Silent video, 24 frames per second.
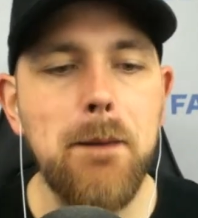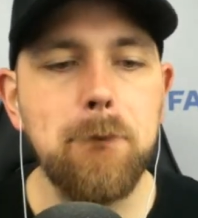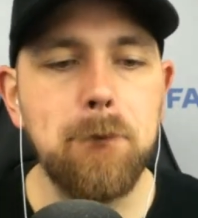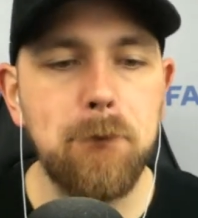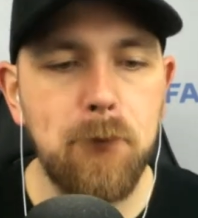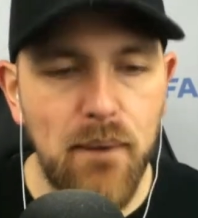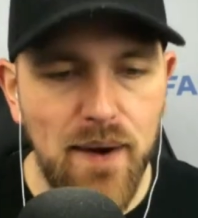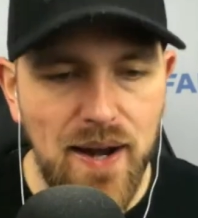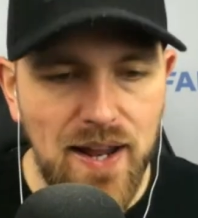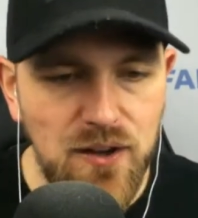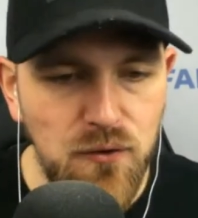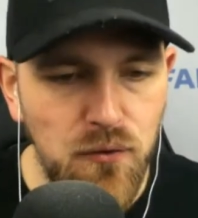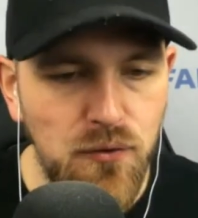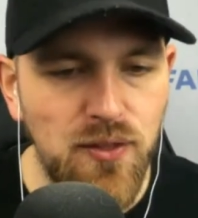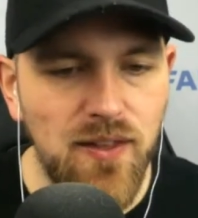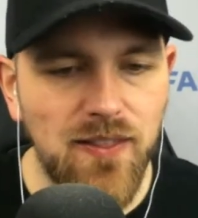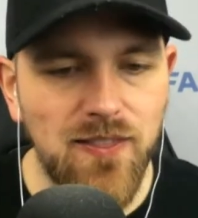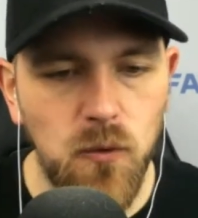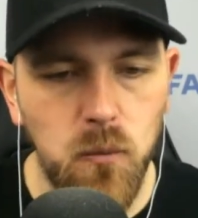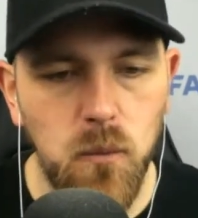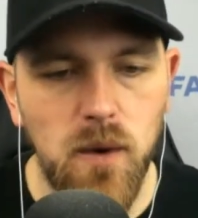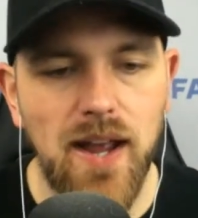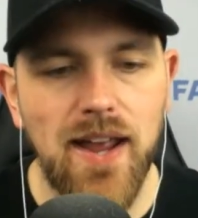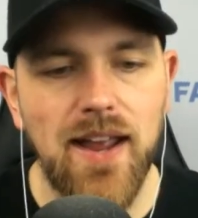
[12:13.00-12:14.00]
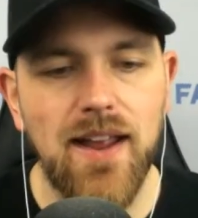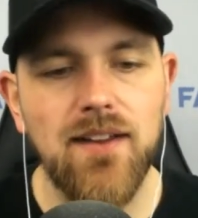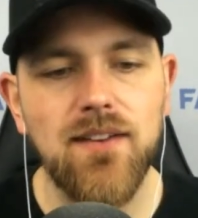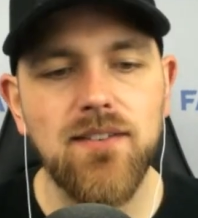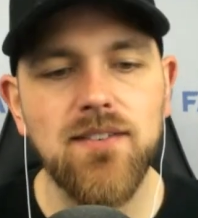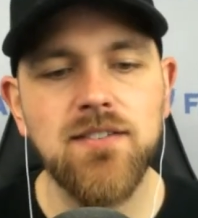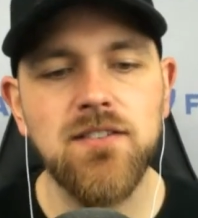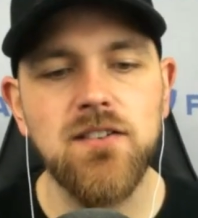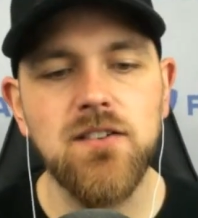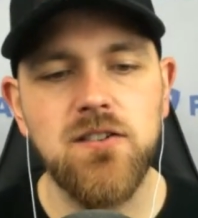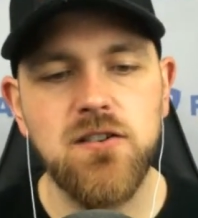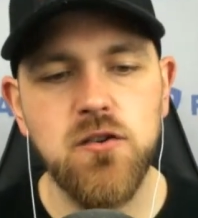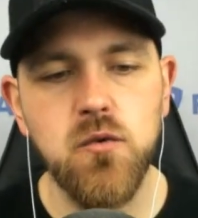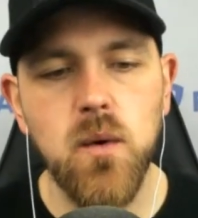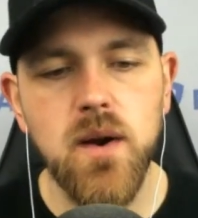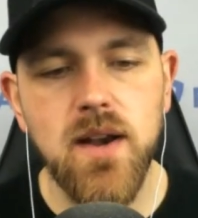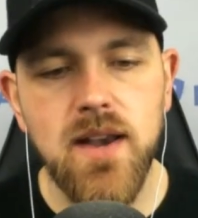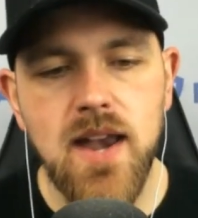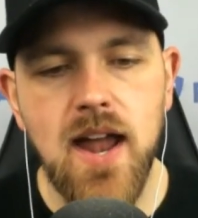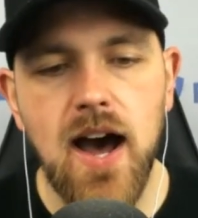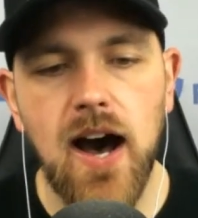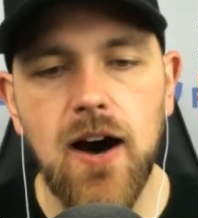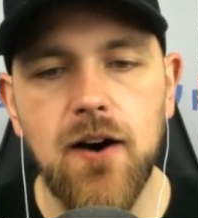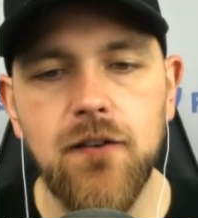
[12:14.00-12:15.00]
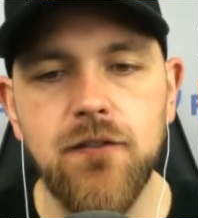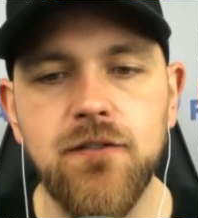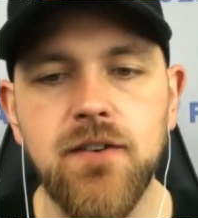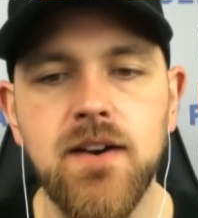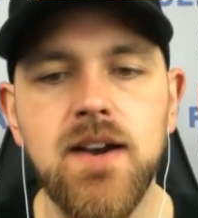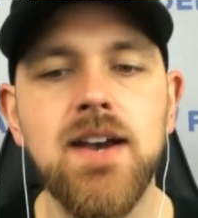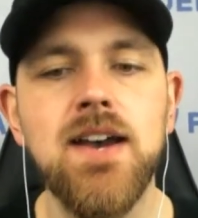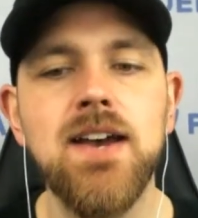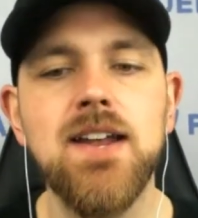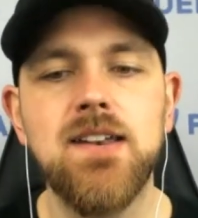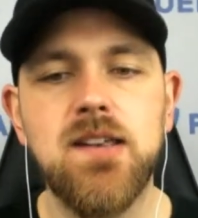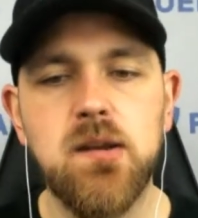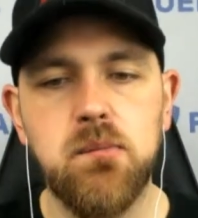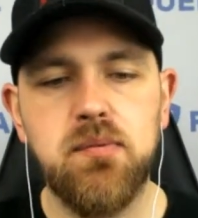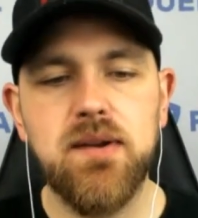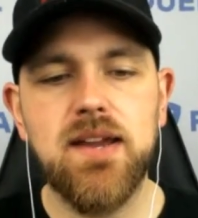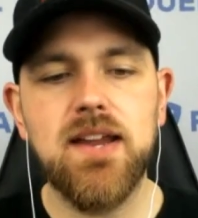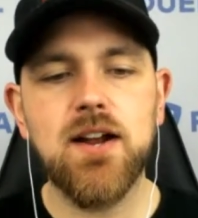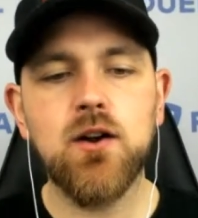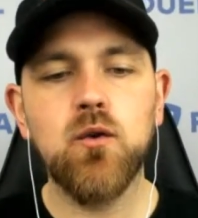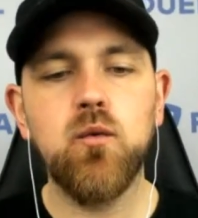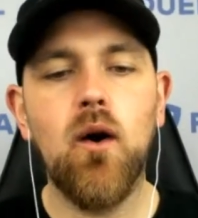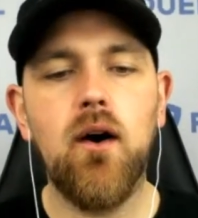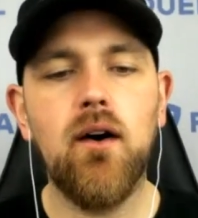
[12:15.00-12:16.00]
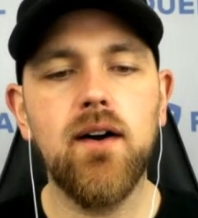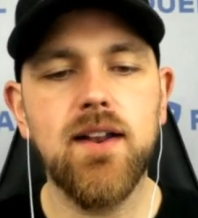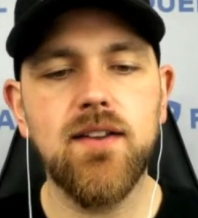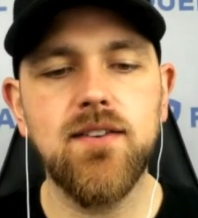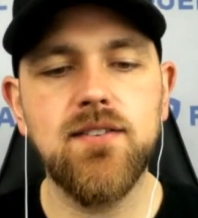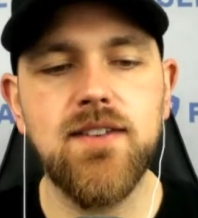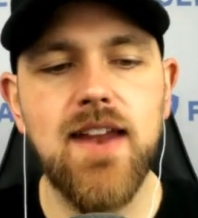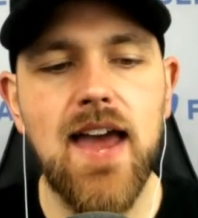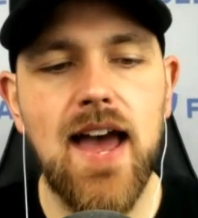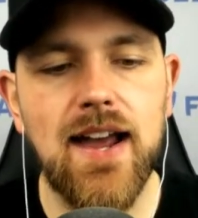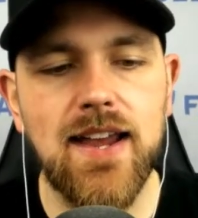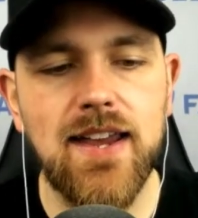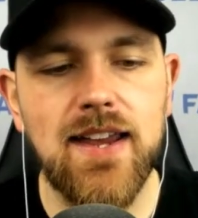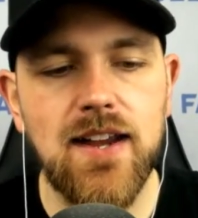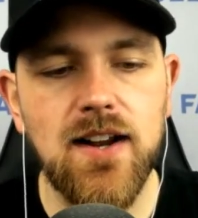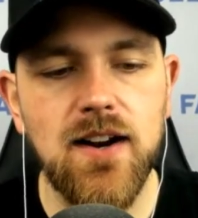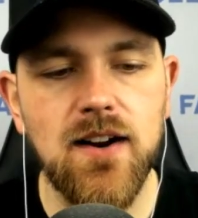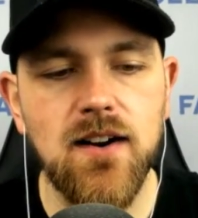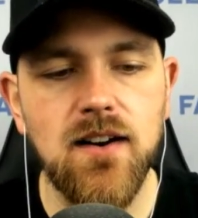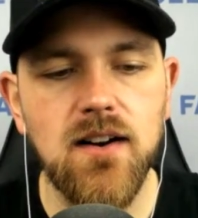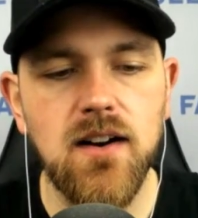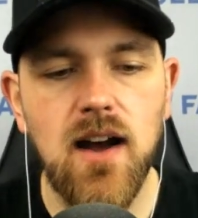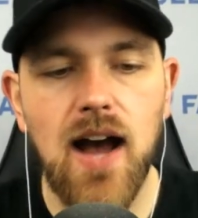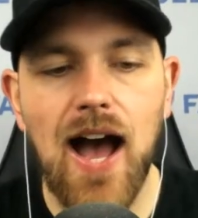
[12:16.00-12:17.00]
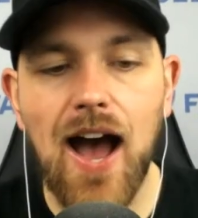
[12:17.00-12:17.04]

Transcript: But I do think the Rays do enough to be a quality stack here.